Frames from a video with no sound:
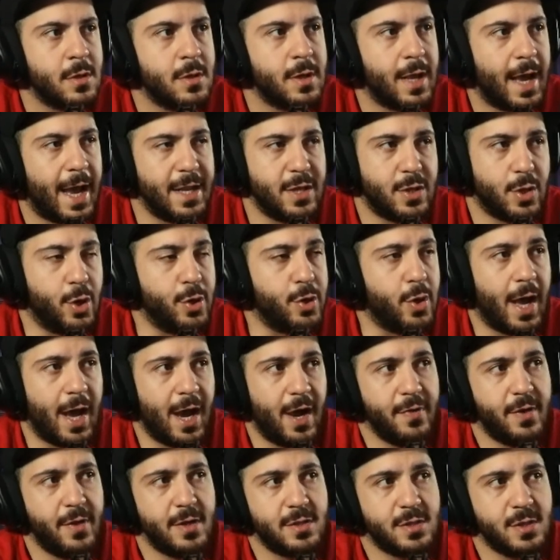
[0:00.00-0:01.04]
I don't know
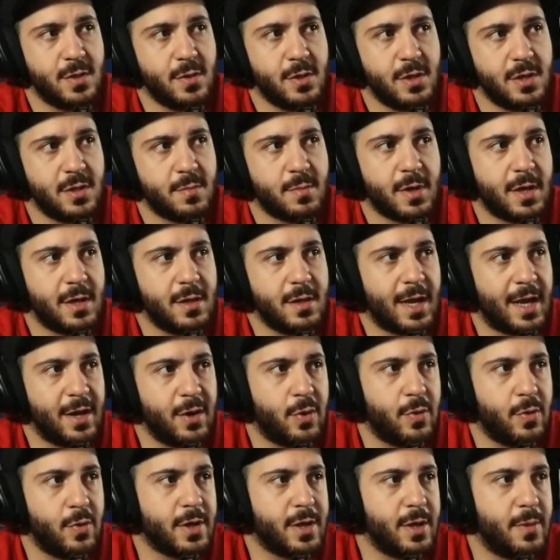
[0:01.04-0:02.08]
how they do it, but I
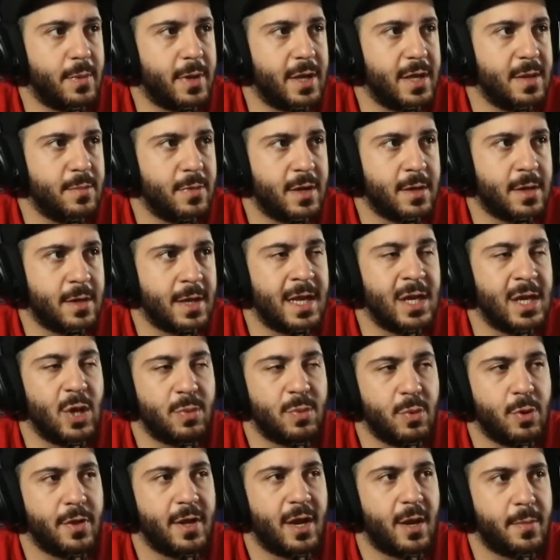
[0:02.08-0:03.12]
don't recommend, but I know
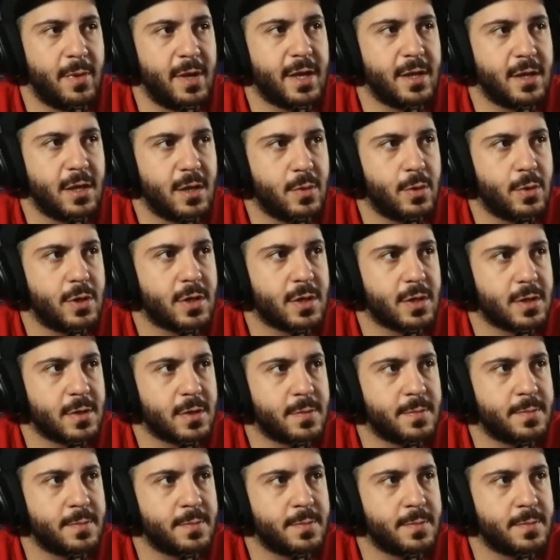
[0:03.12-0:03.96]
people that are making it work.